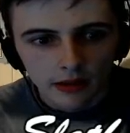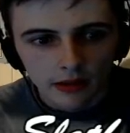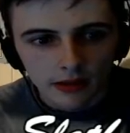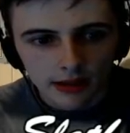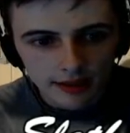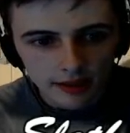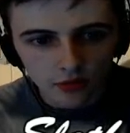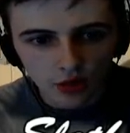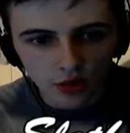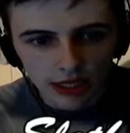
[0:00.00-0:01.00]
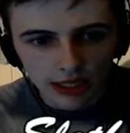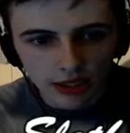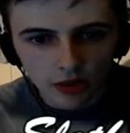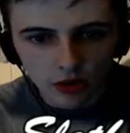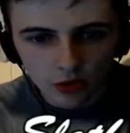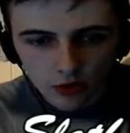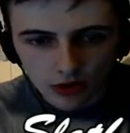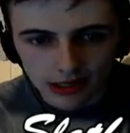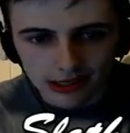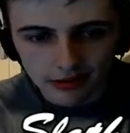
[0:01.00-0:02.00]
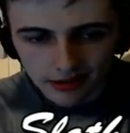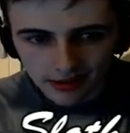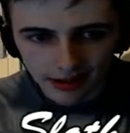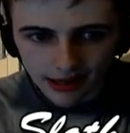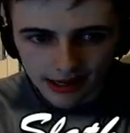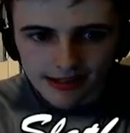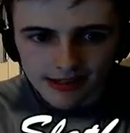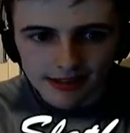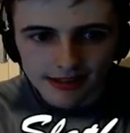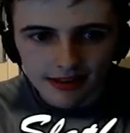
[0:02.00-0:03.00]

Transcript: This is really cool, guys. Look at this.